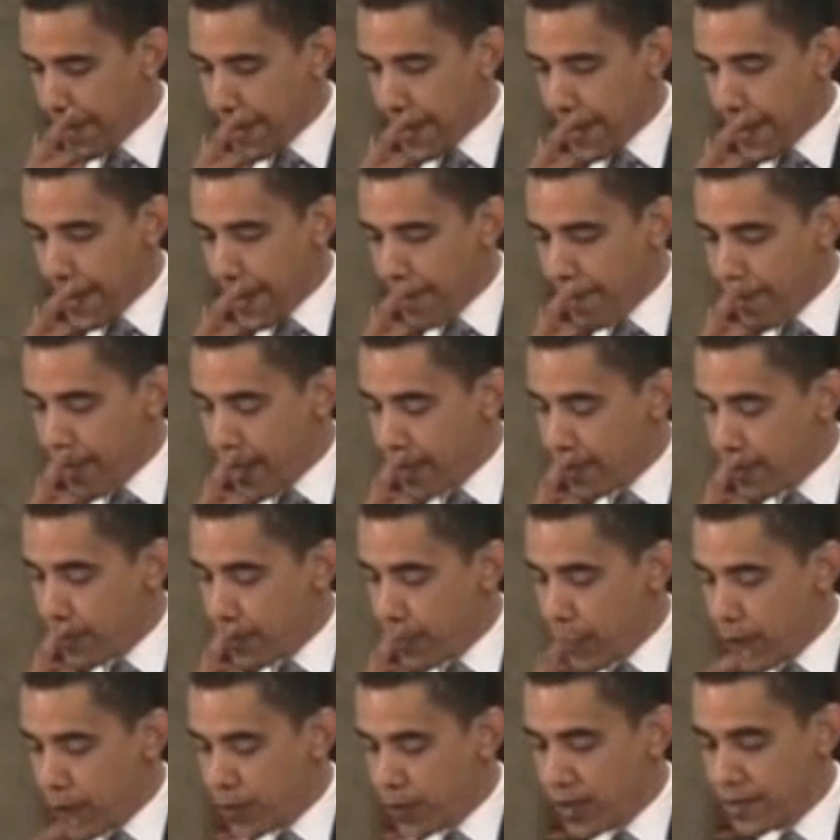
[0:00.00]
And my
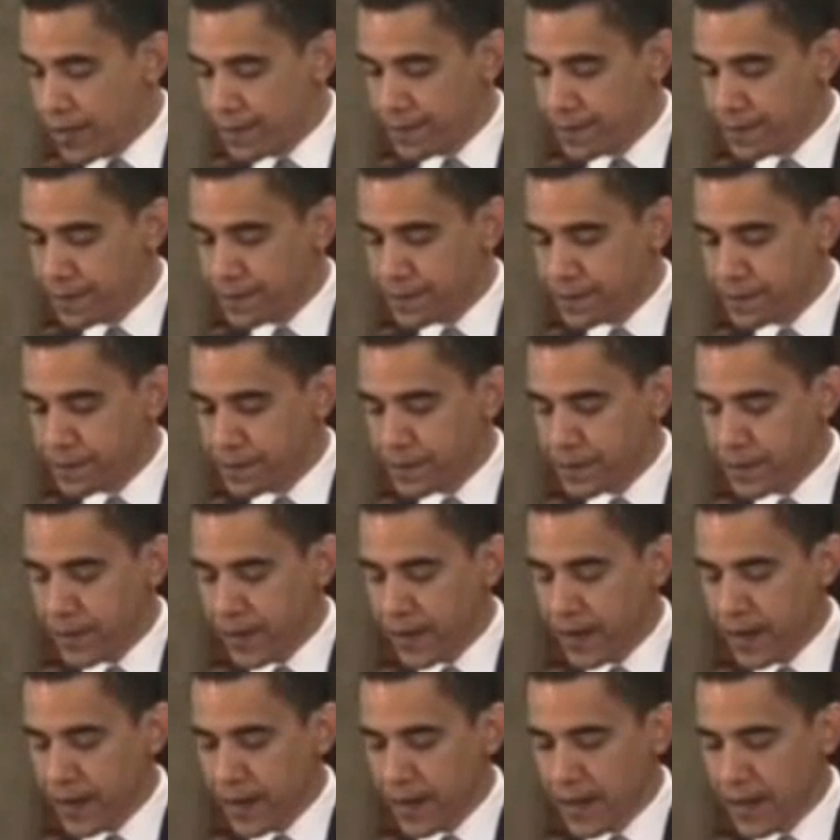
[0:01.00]
opponent,
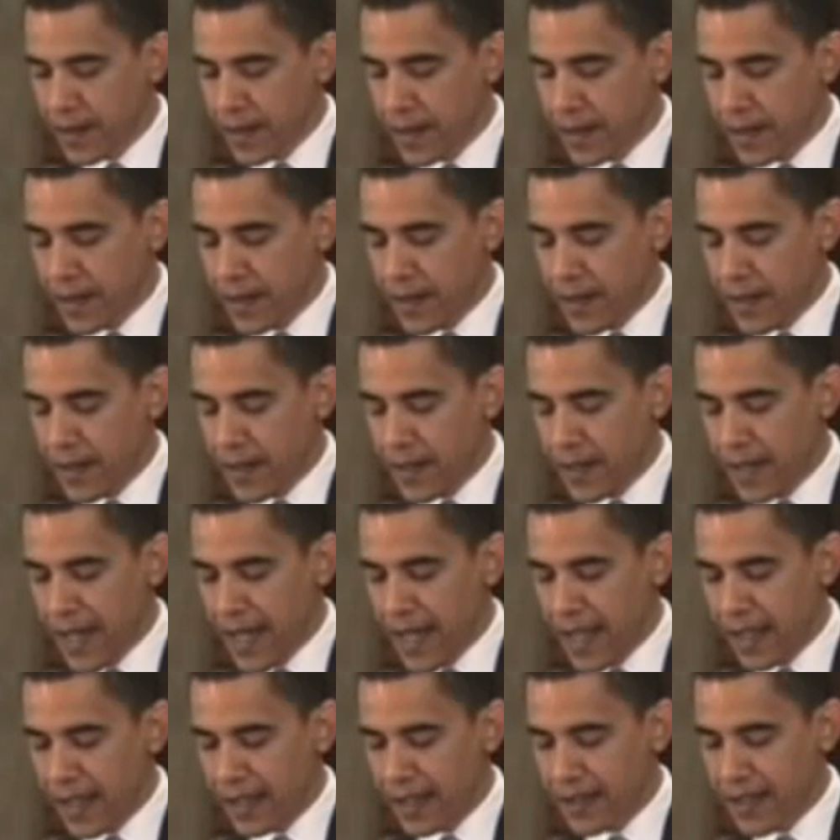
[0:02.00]

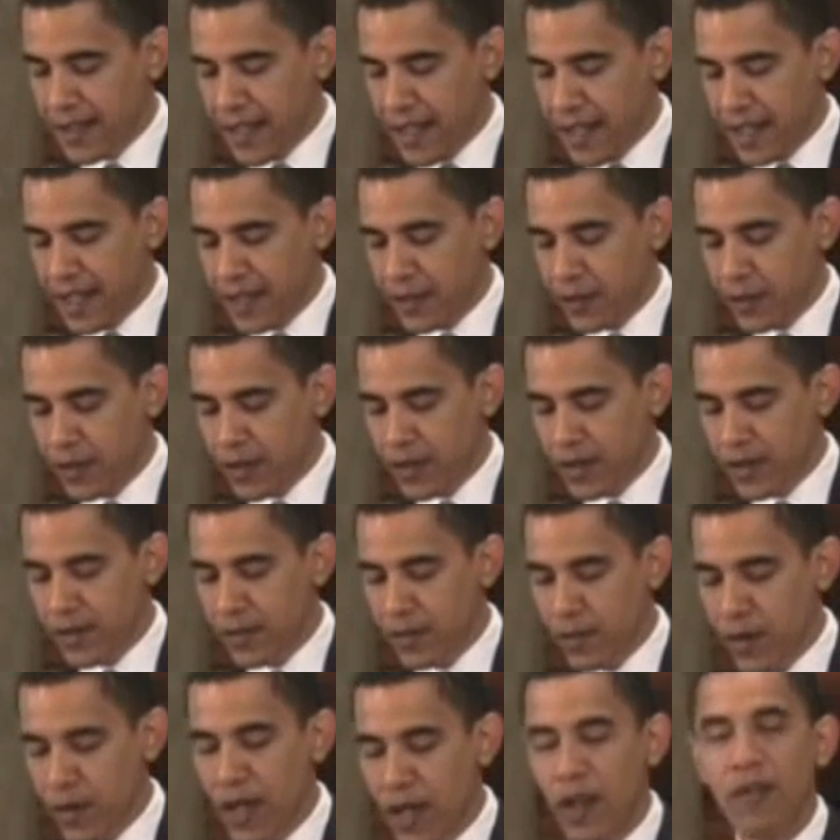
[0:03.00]
Alan Keyes,
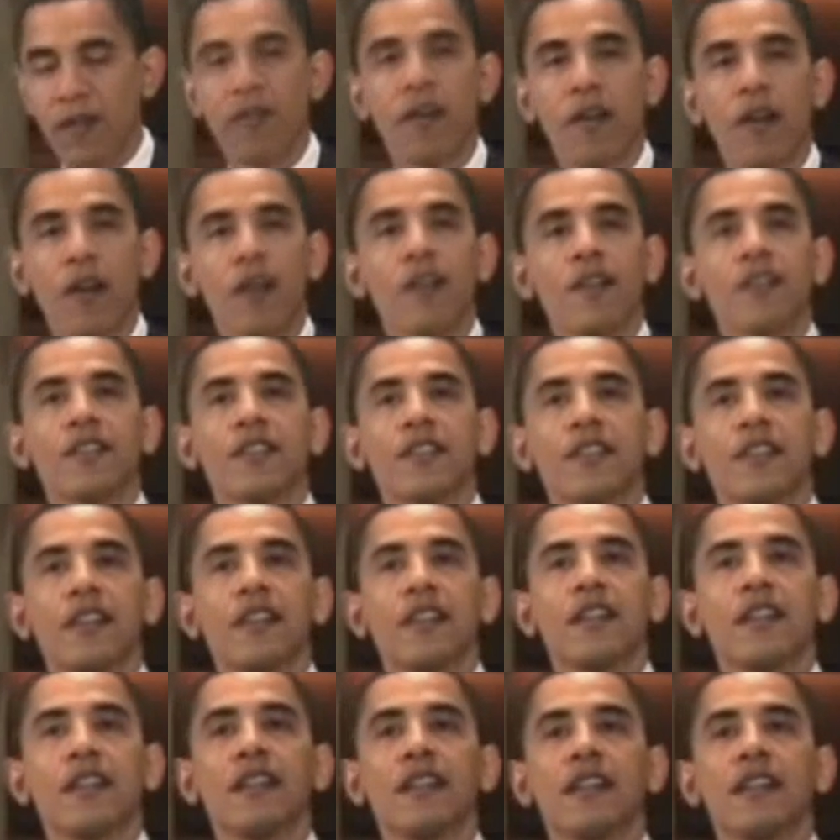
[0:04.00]
was well-versed in